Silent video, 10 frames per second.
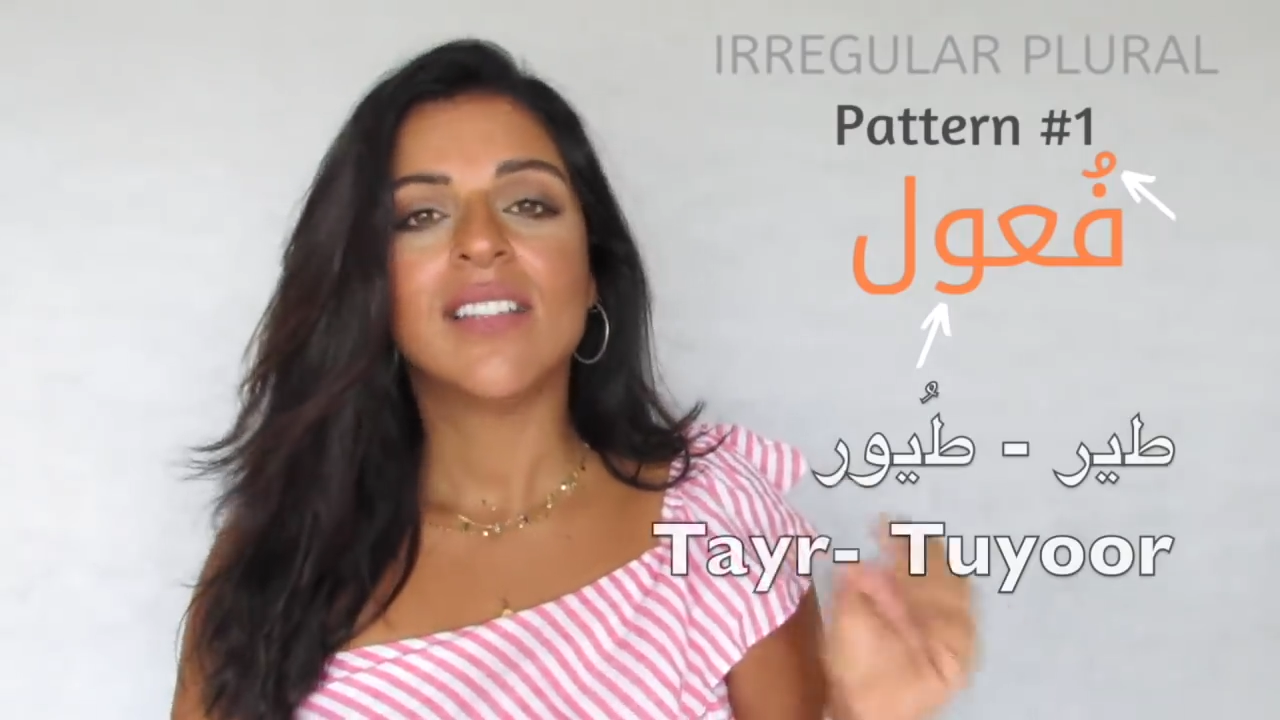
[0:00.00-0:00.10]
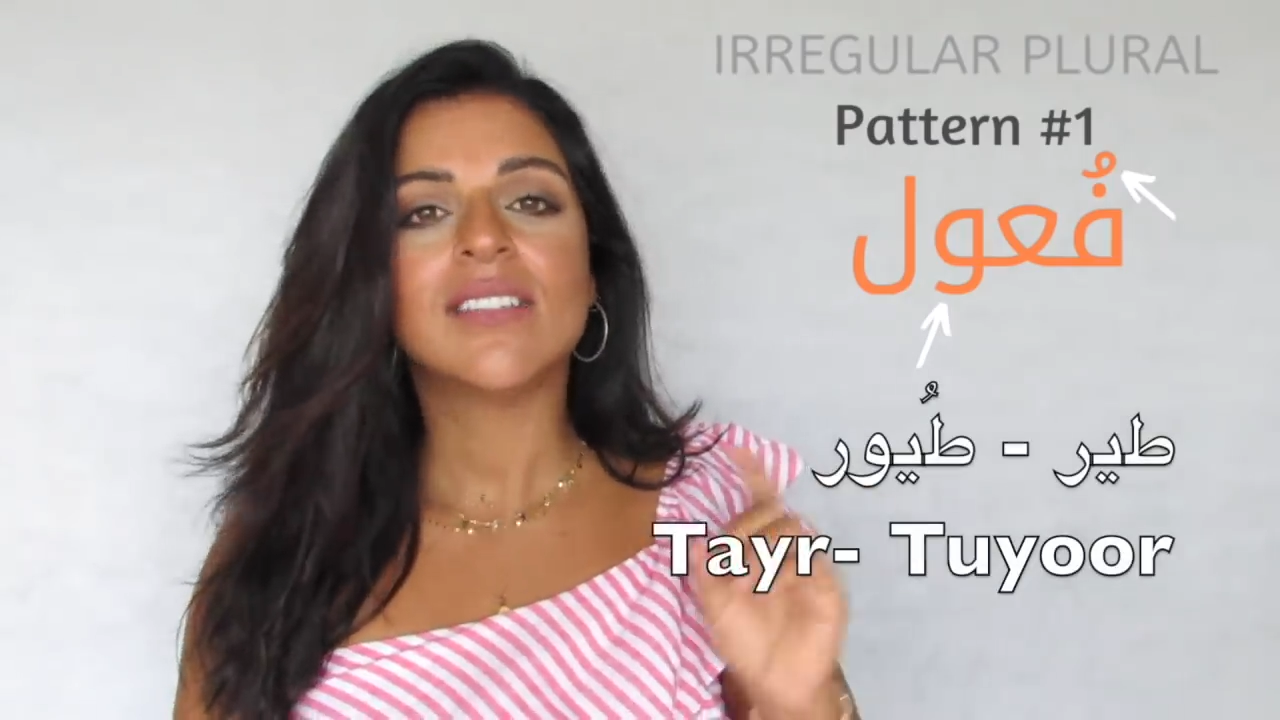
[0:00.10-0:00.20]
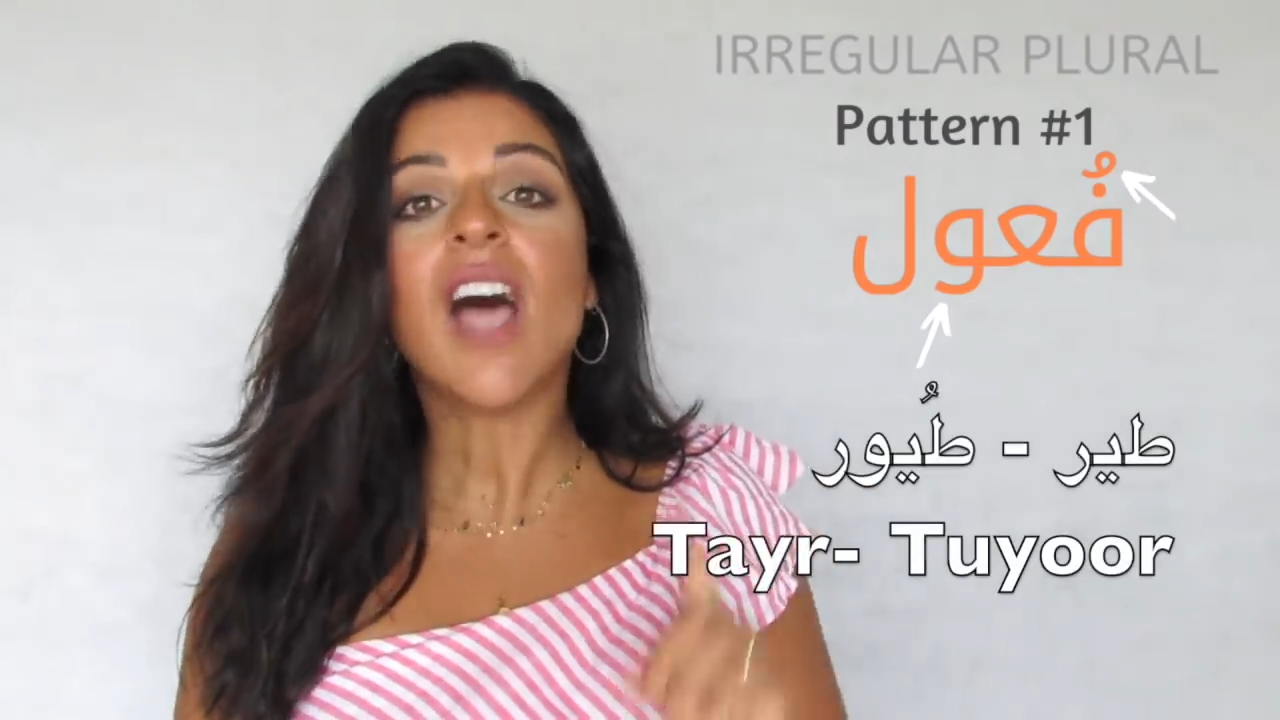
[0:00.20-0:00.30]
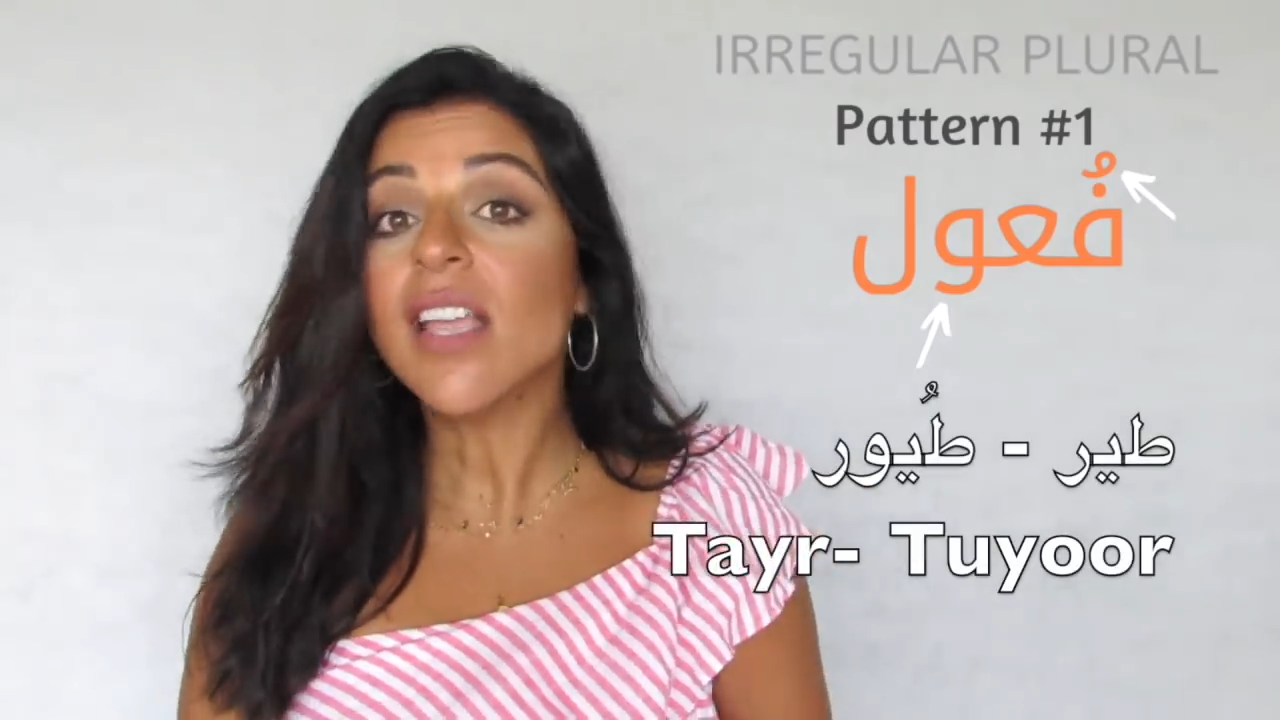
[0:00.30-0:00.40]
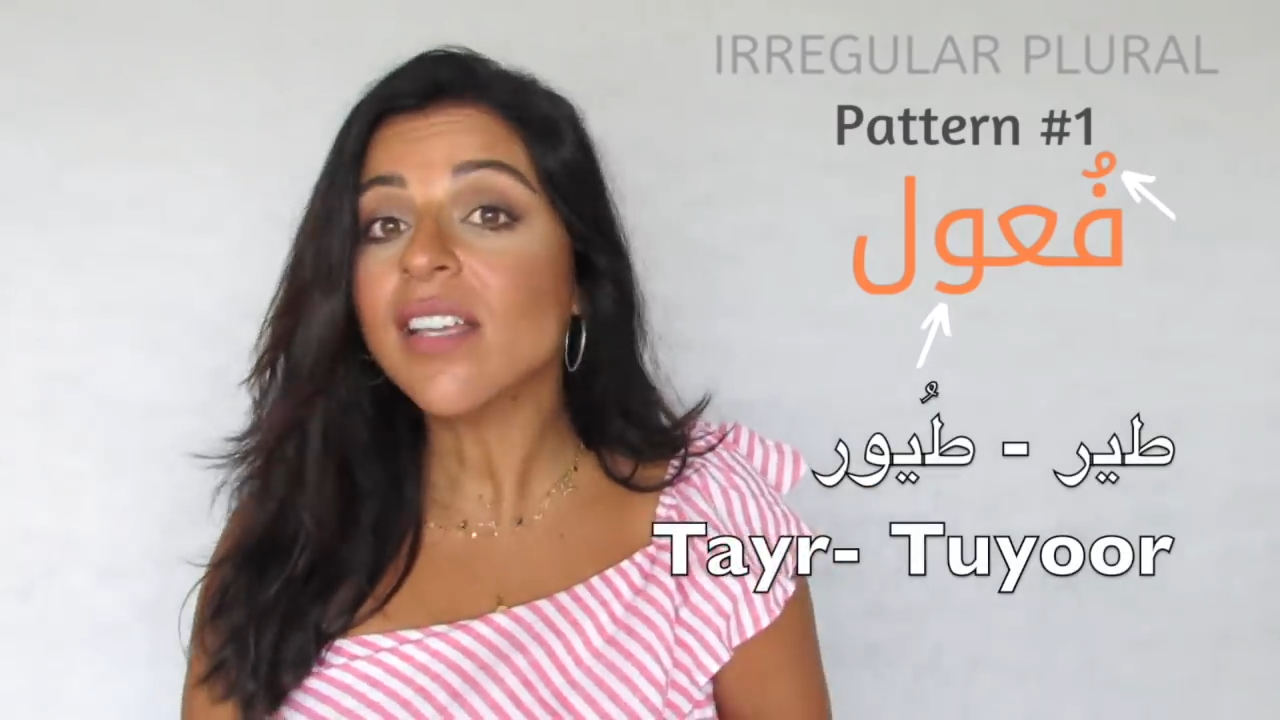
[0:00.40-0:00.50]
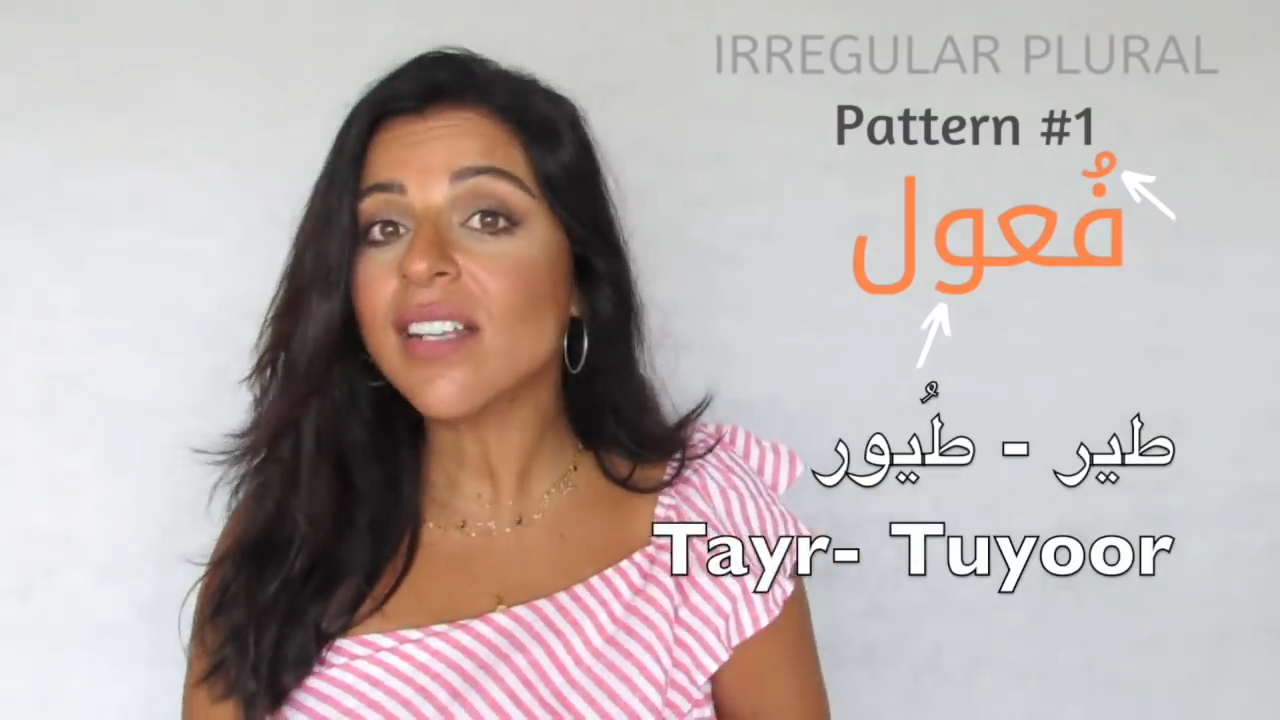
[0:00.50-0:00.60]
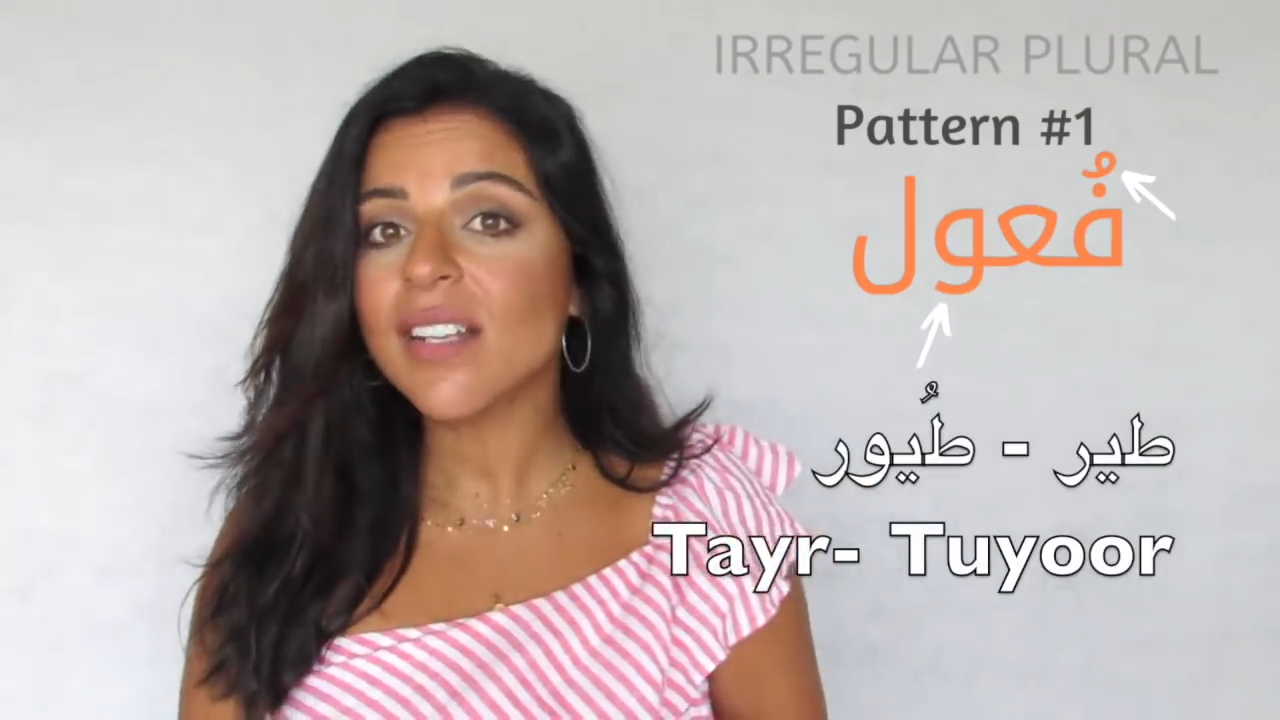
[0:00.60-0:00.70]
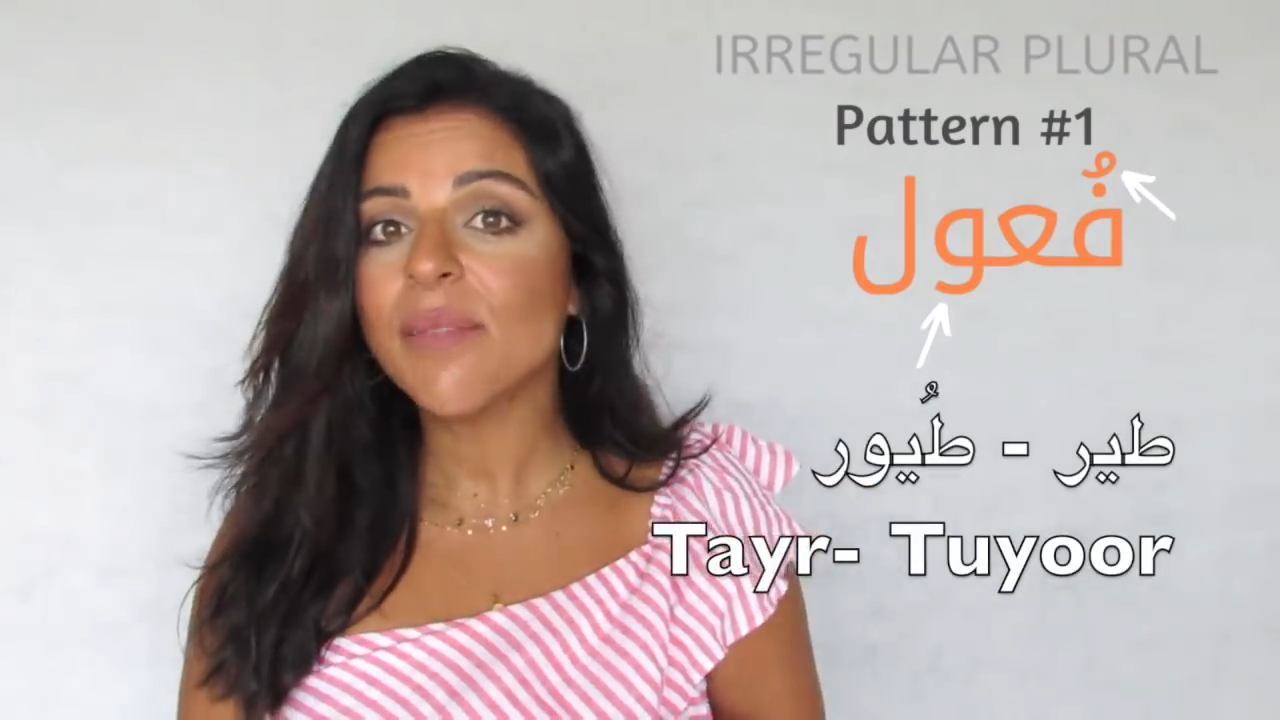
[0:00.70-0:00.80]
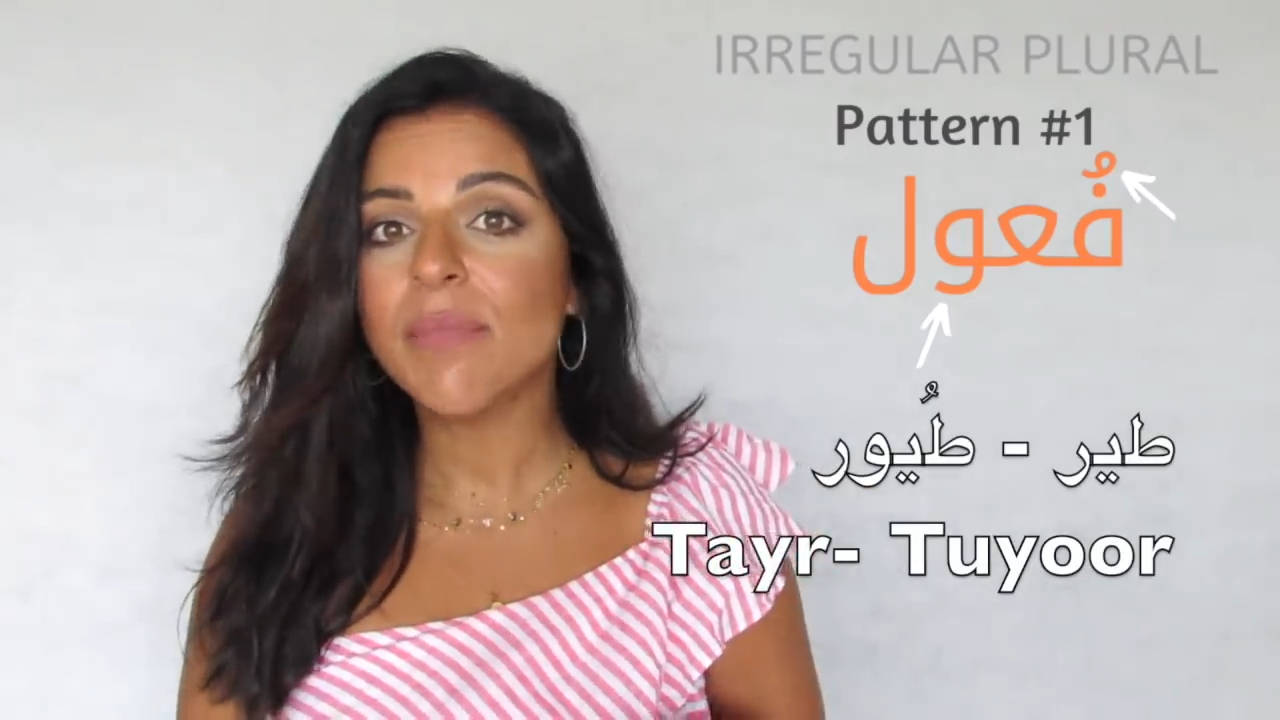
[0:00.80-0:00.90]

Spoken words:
Tayr